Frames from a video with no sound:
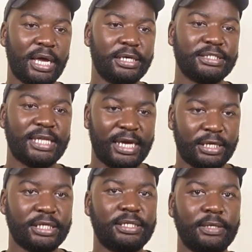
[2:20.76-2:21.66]

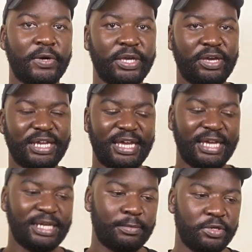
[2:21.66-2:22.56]
started the way you had
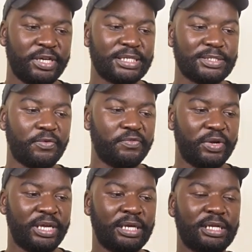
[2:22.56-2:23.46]
AWS
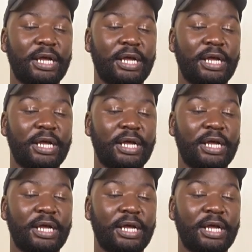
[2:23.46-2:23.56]
offering